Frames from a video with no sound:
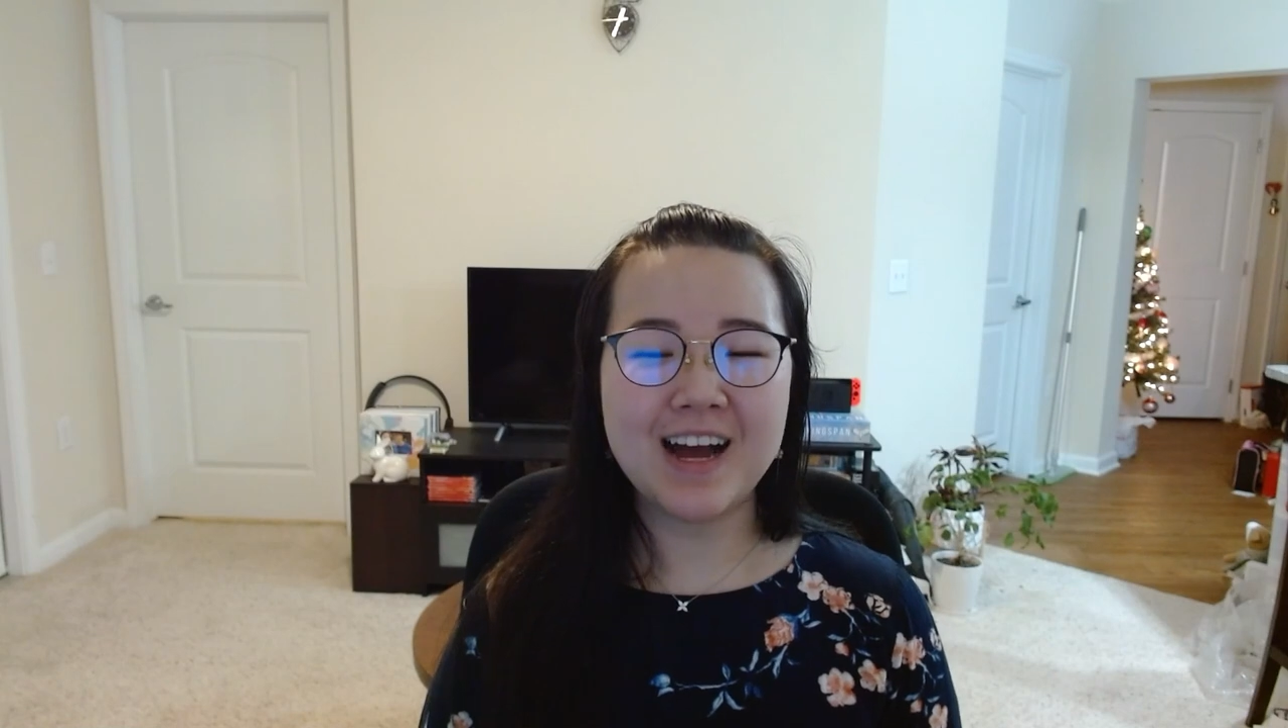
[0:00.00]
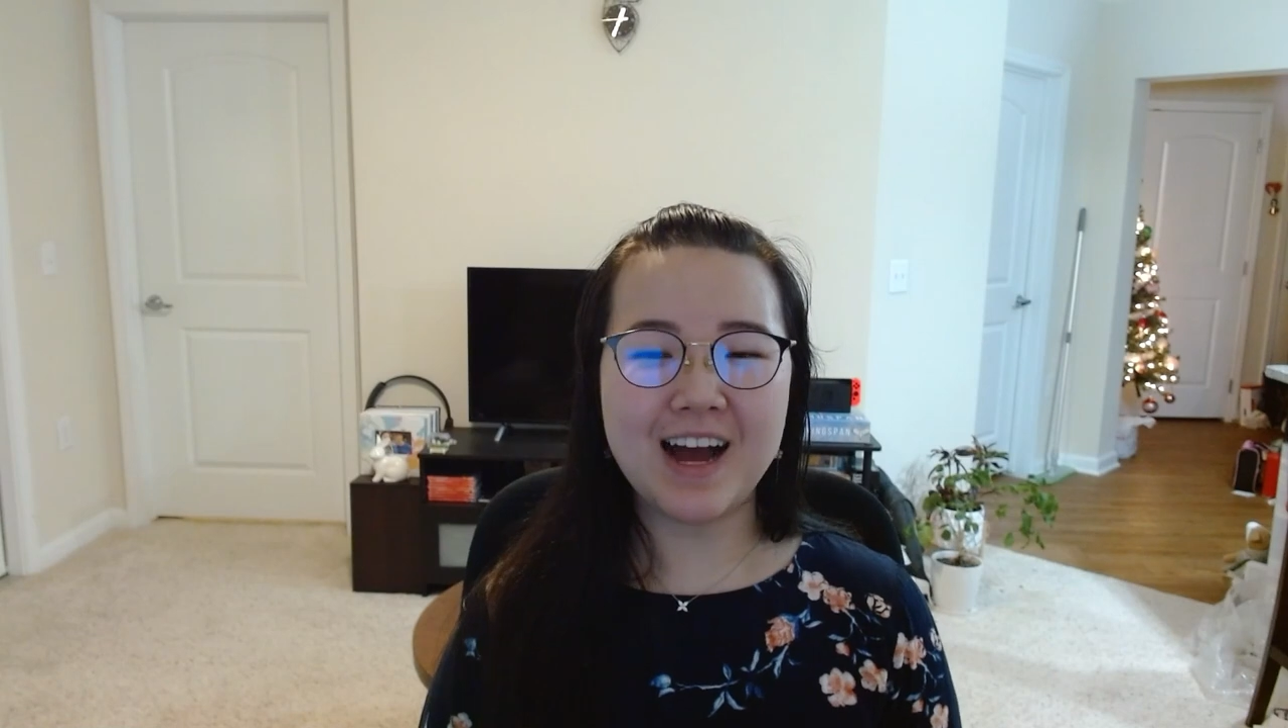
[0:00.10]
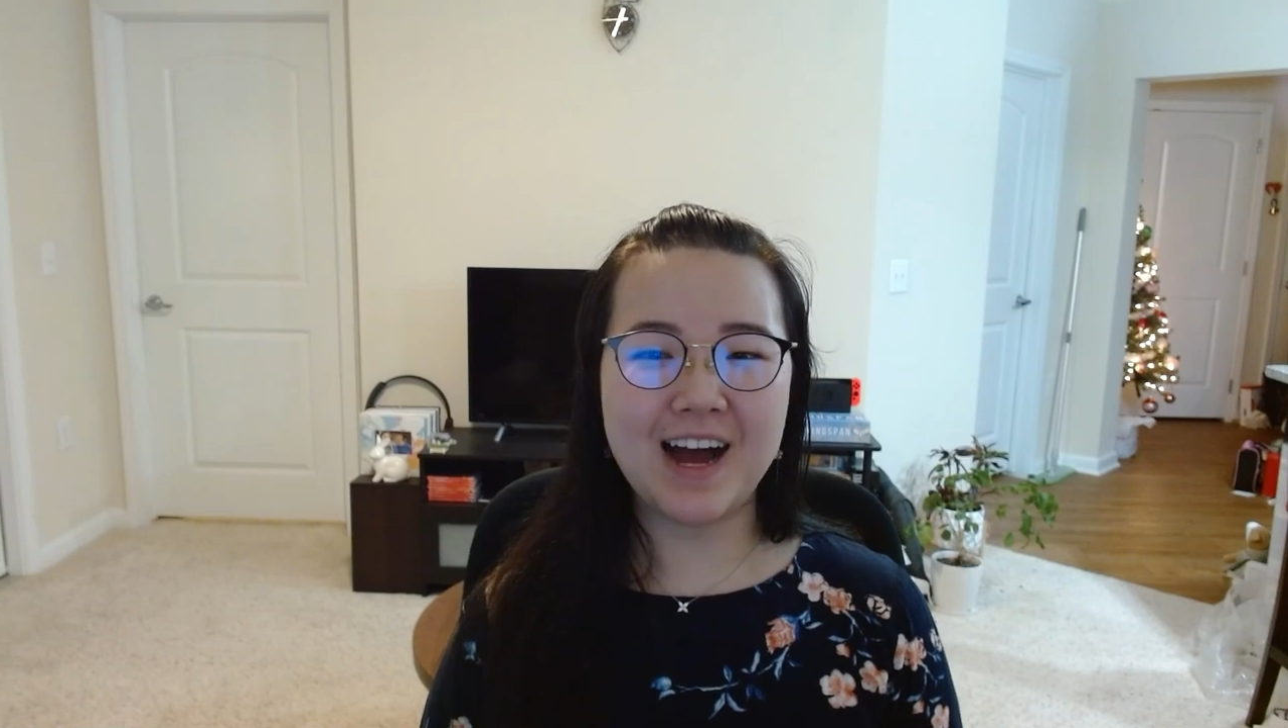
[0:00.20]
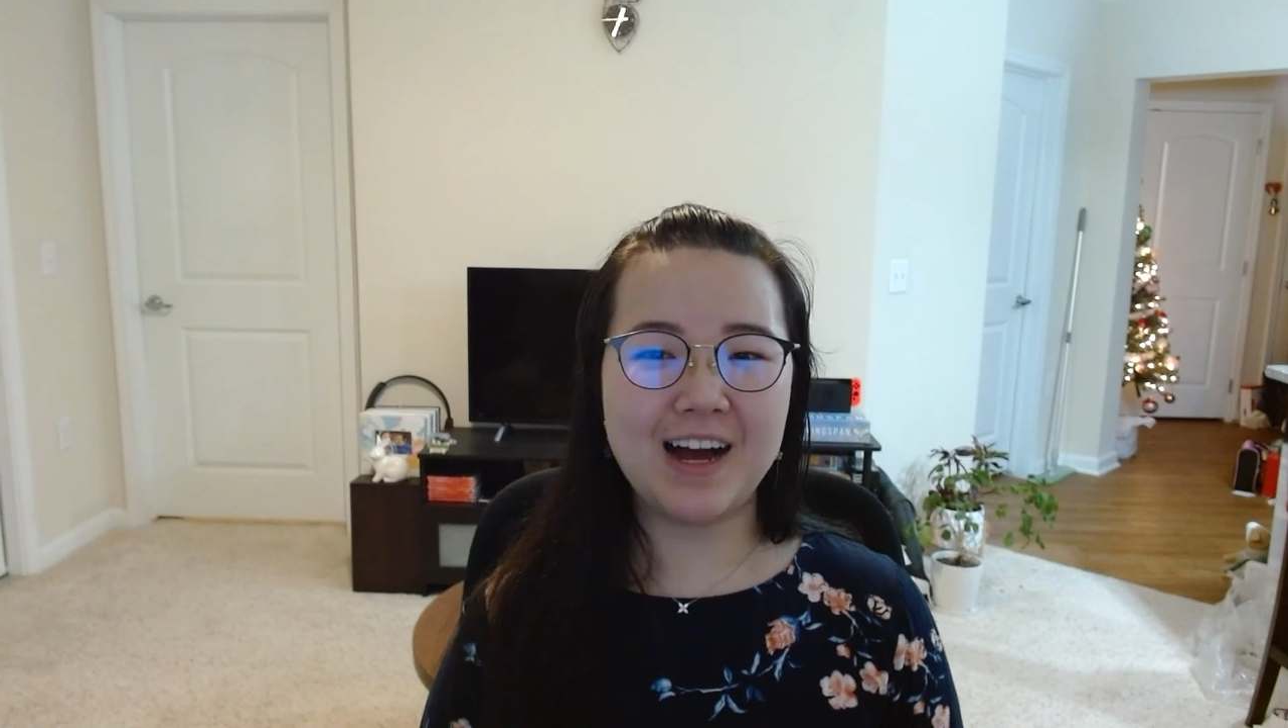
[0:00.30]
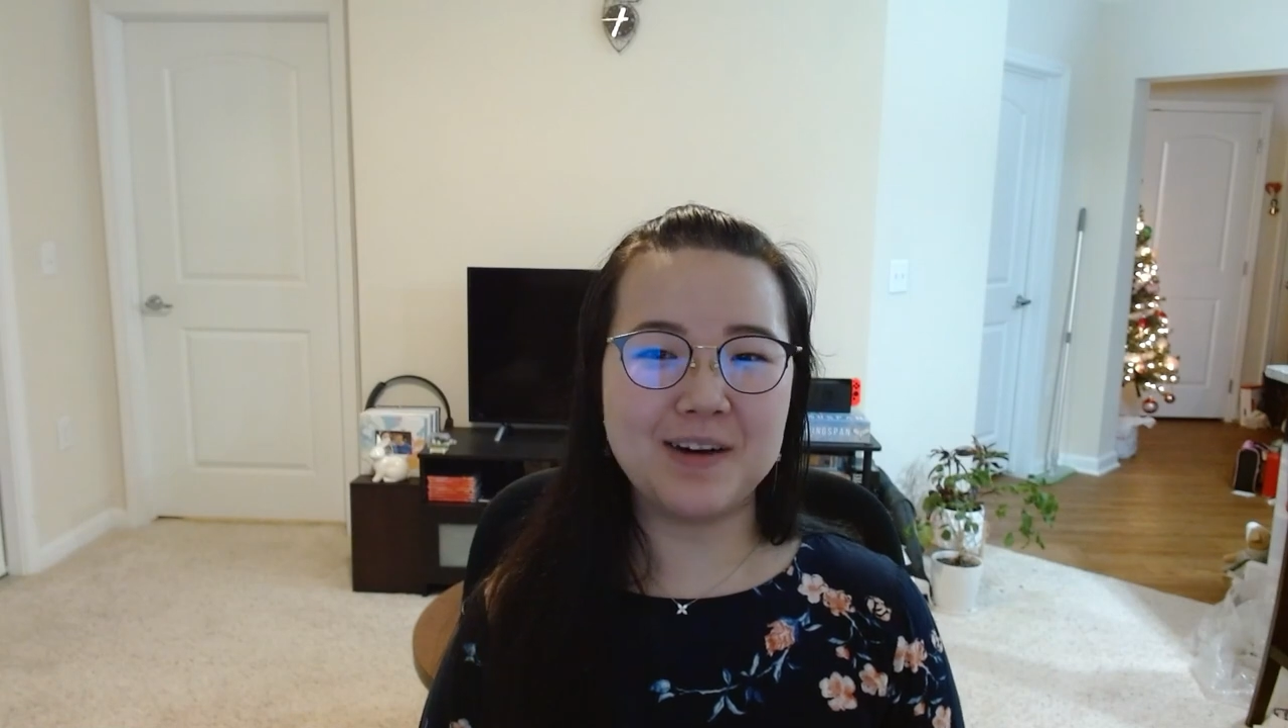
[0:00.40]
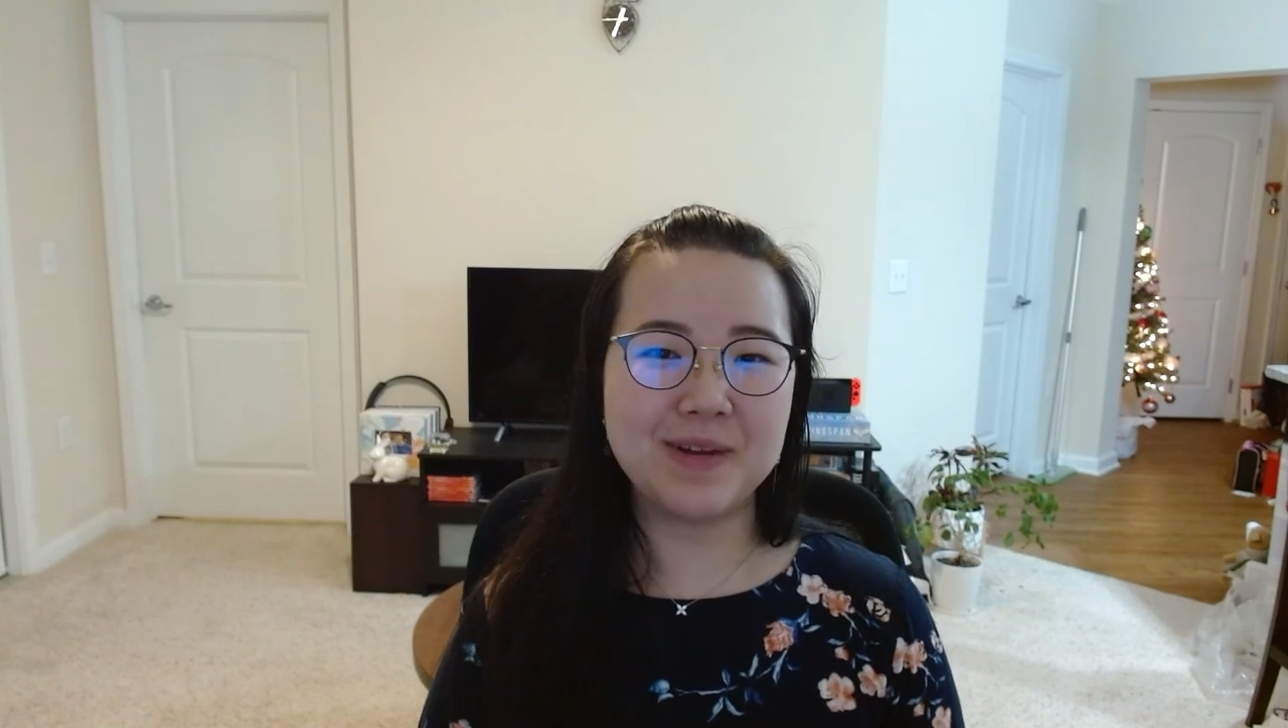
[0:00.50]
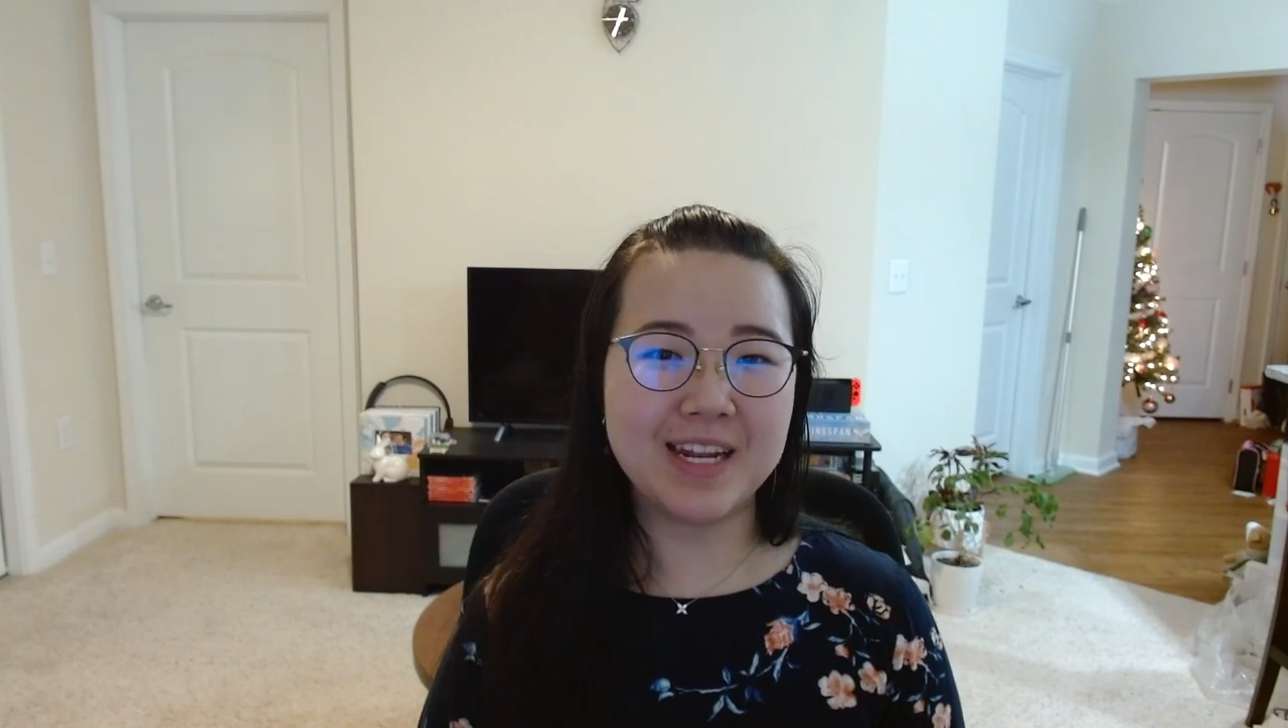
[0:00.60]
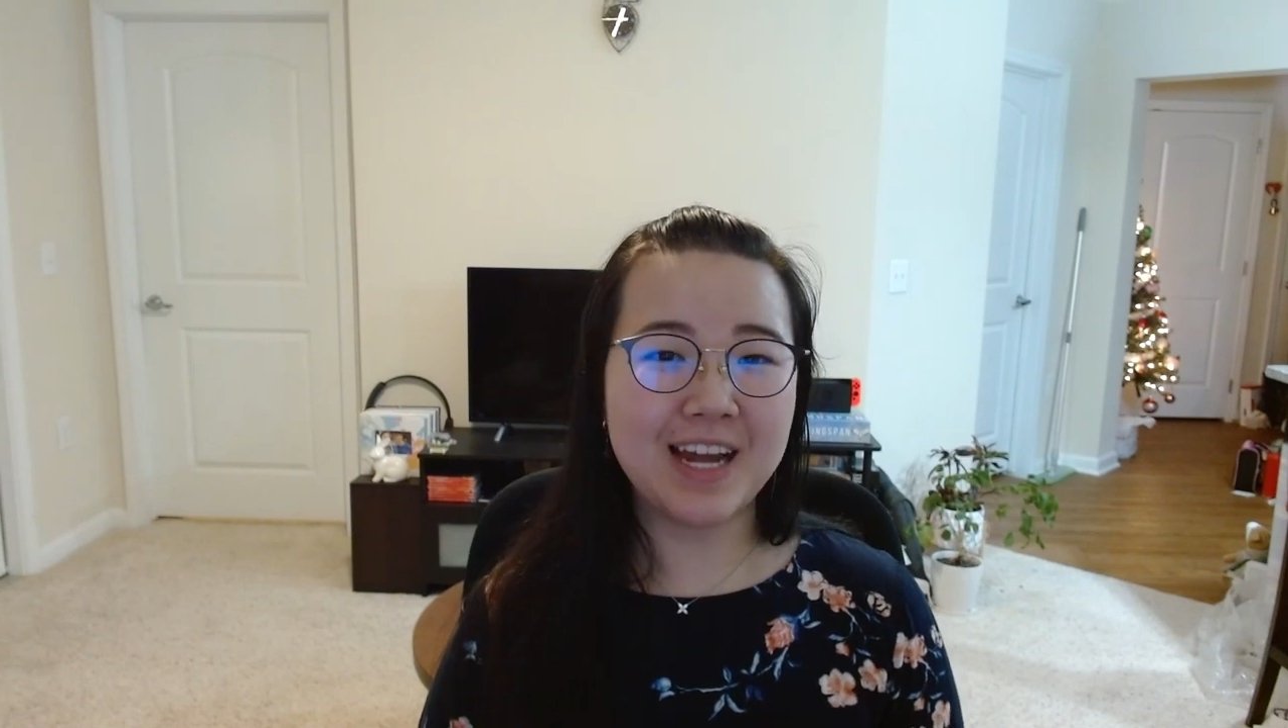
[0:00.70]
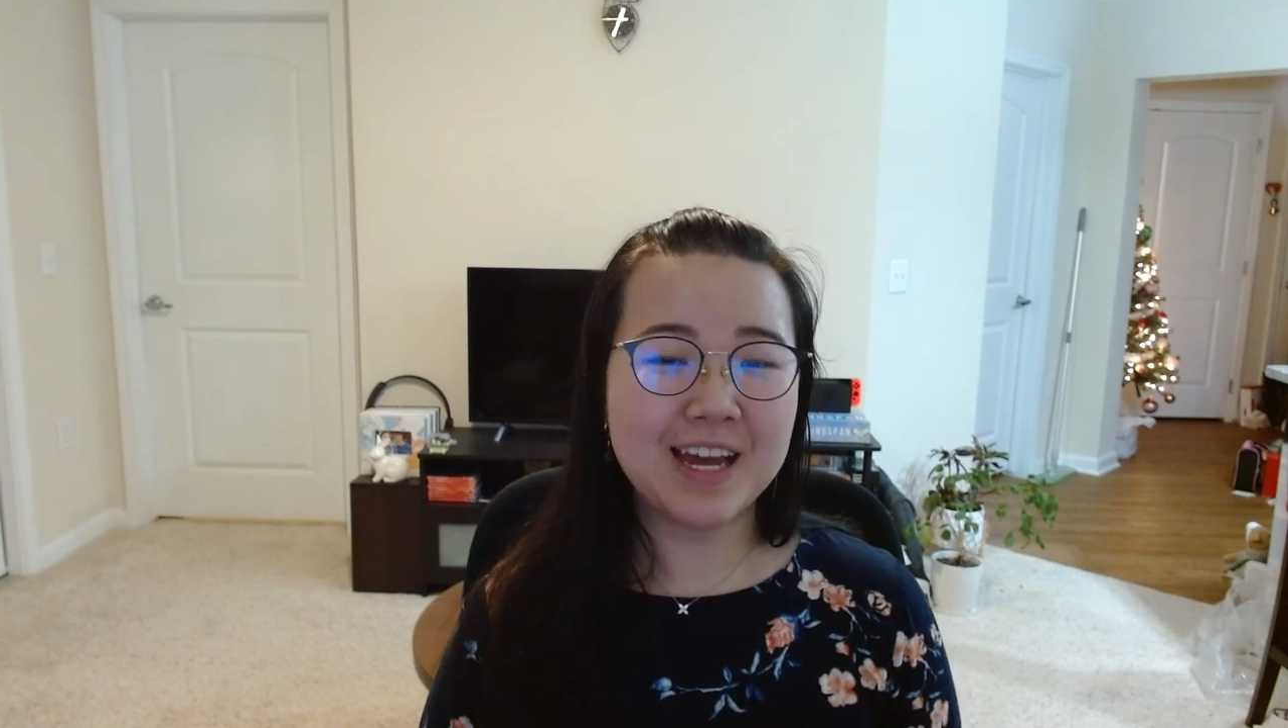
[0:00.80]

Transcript: and I